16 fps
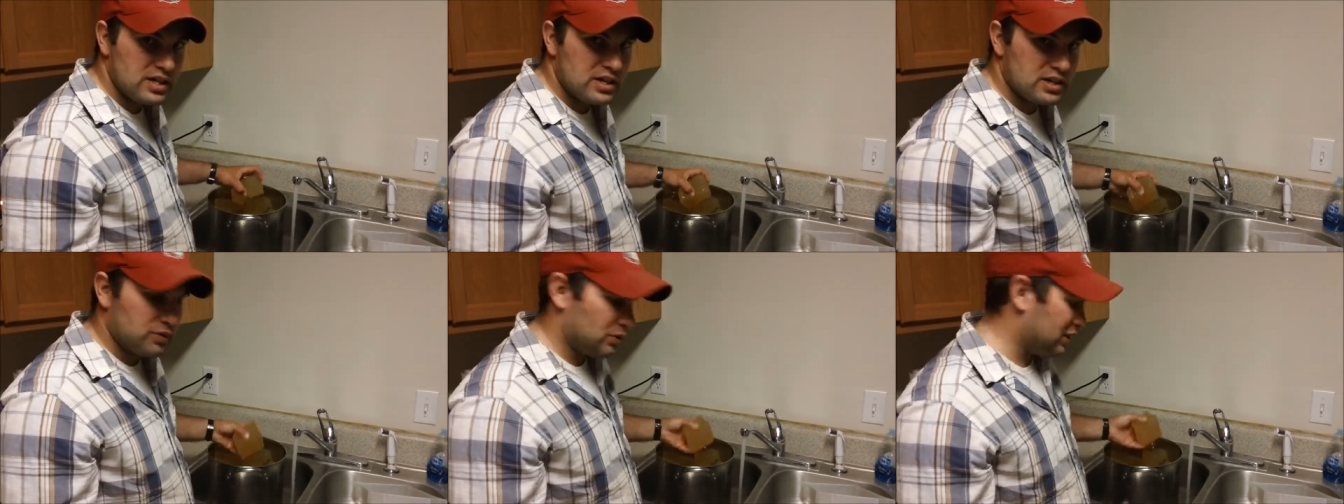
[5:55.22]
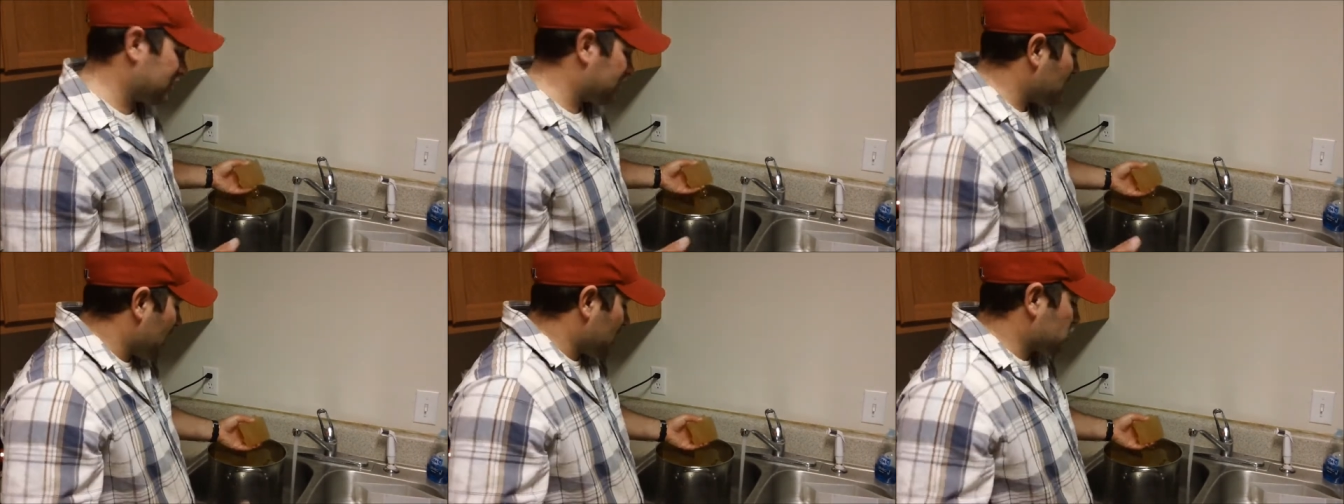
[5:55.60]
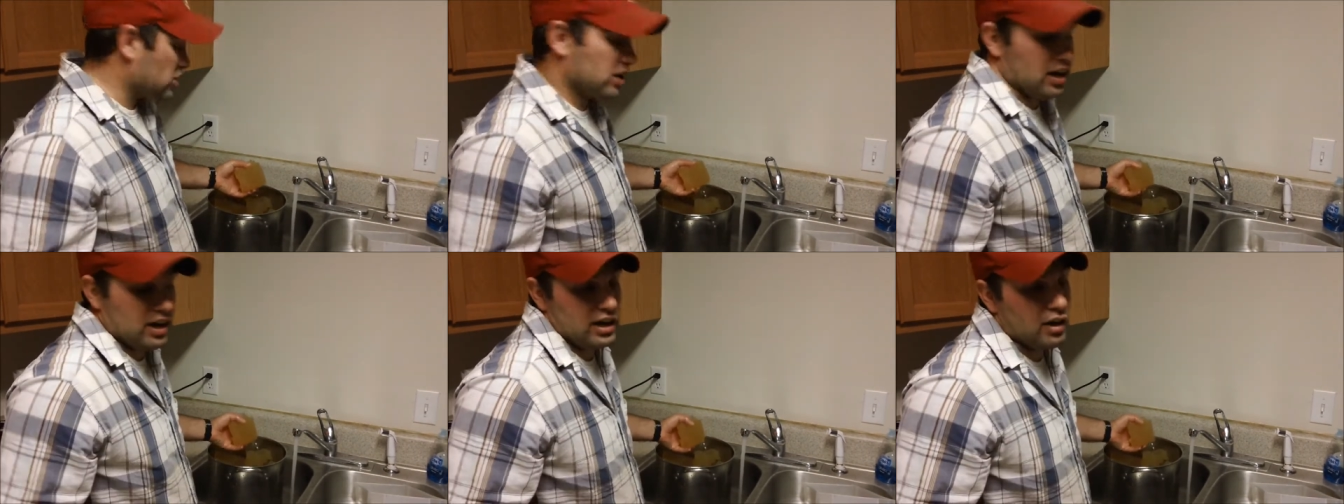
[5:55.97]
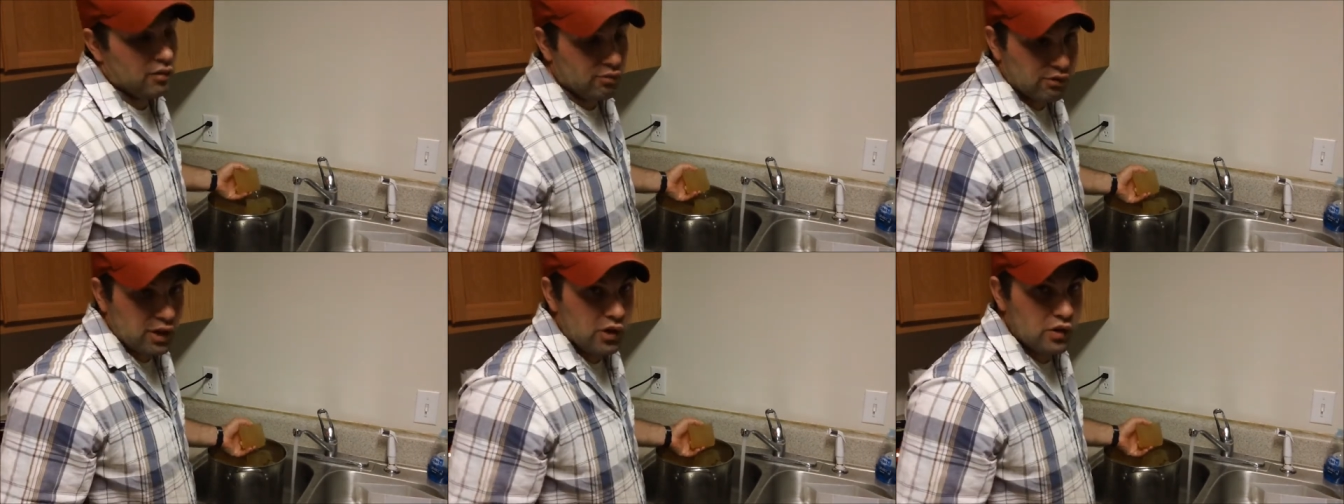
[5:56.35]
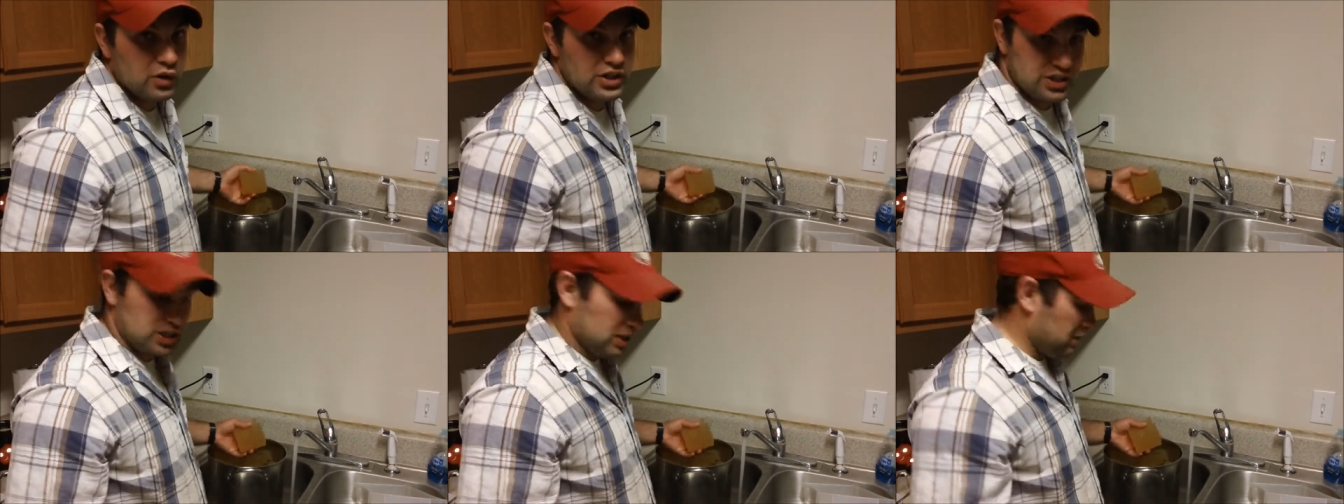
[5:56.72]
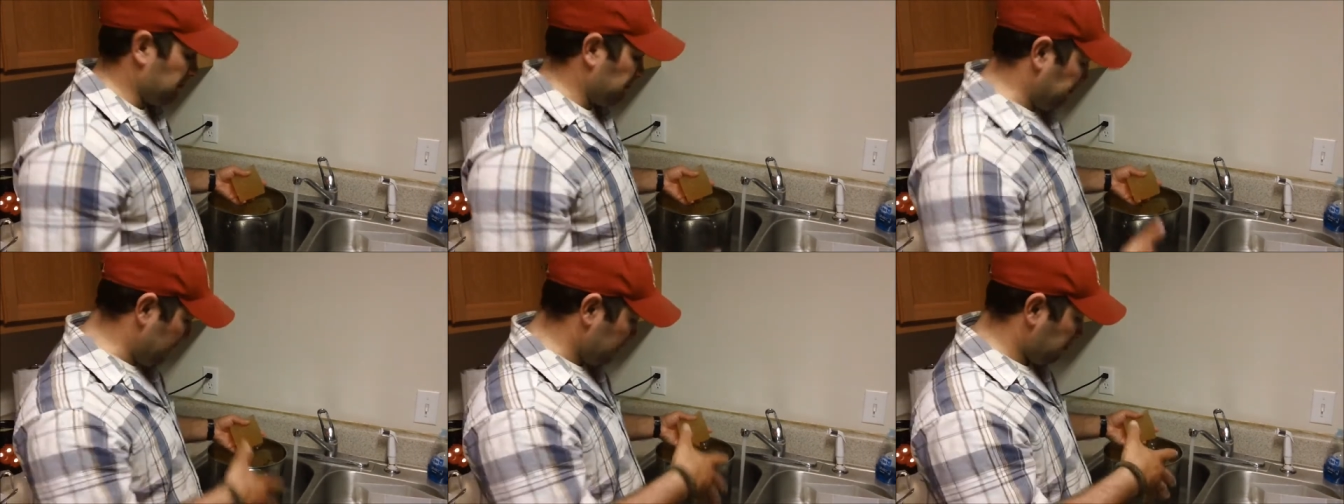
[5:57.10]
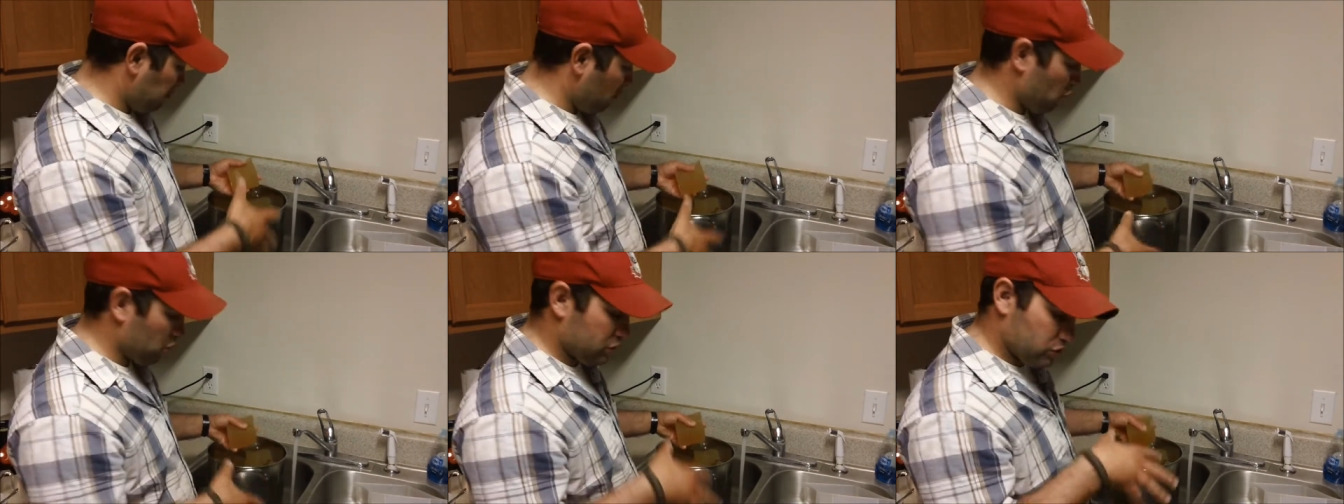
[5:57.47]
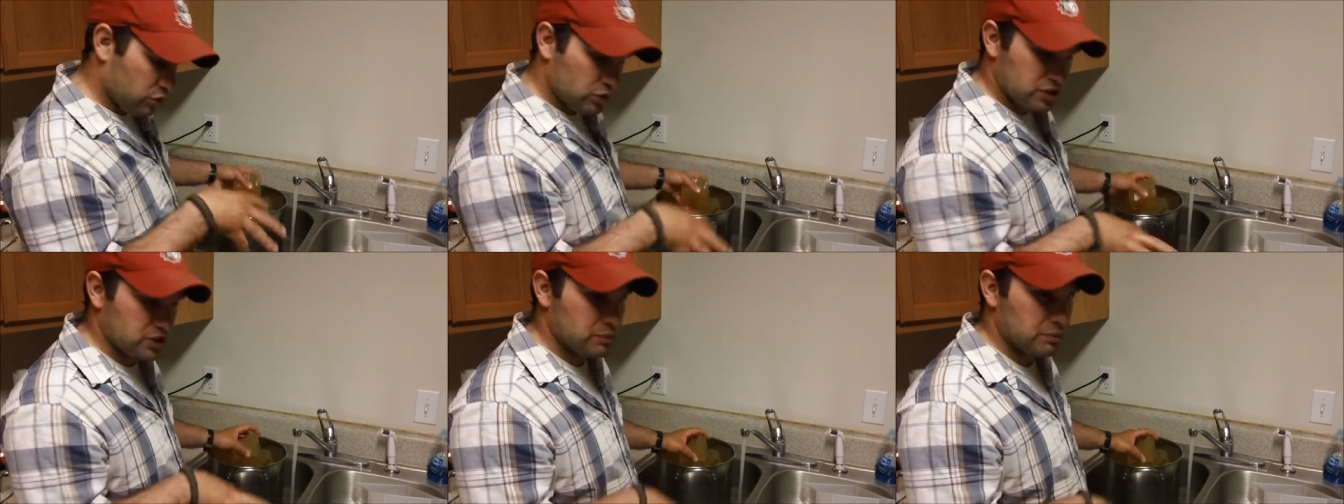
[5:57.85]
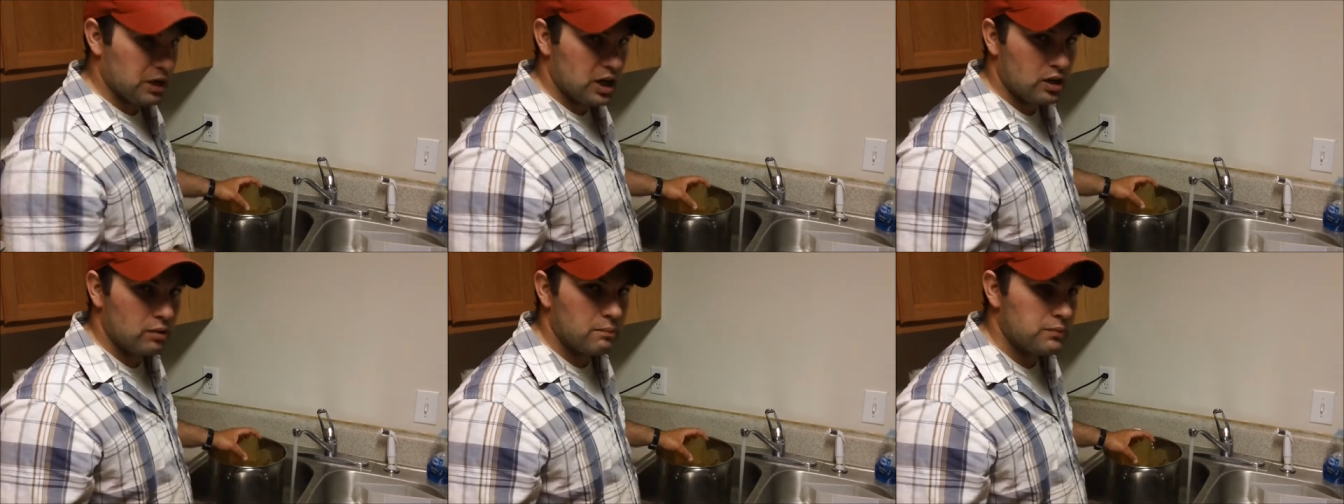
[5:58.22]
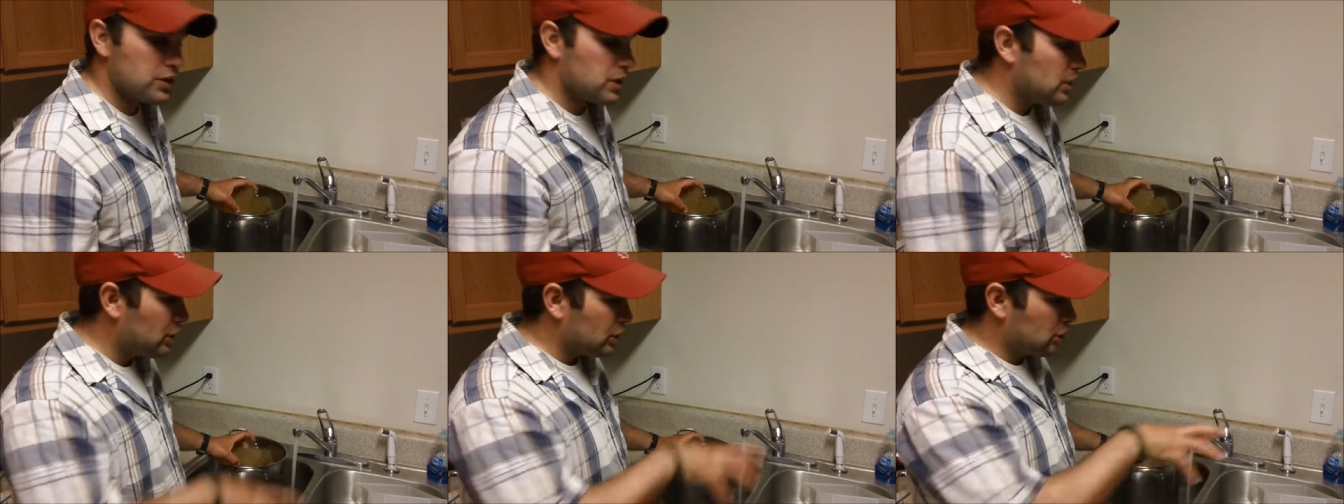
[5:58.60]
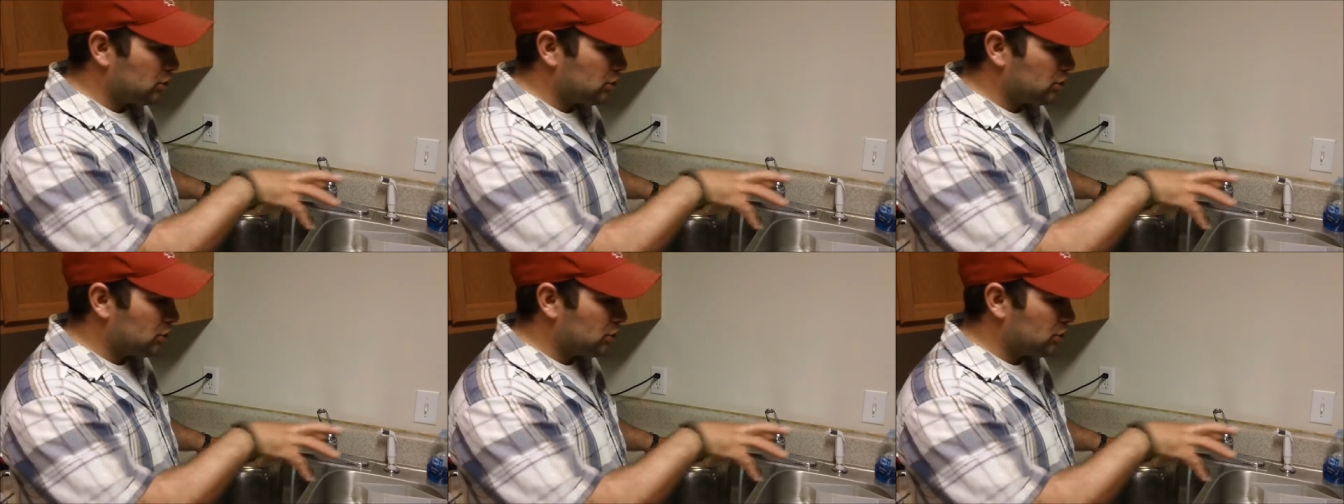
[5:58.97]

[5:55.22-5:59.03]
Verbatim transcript: well, it's actually not going to float, it's going to be more towards the bottom. You